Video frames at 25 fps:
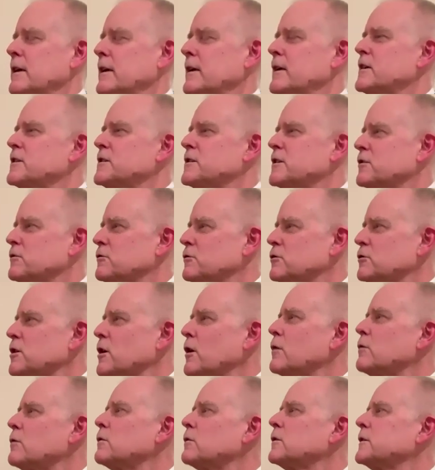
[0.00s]
is in
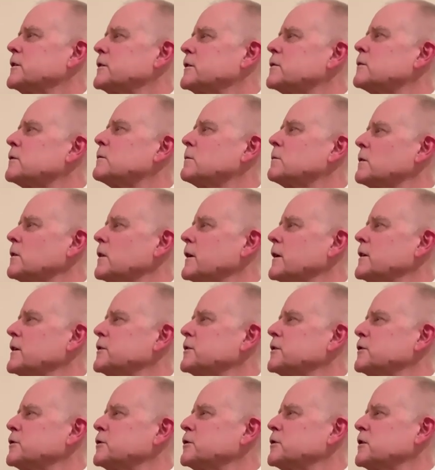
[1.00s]
total
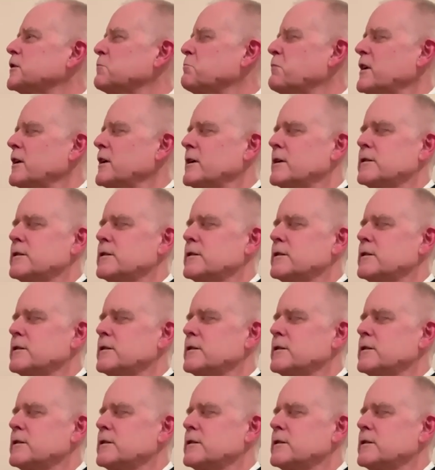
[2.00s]
interrelationship,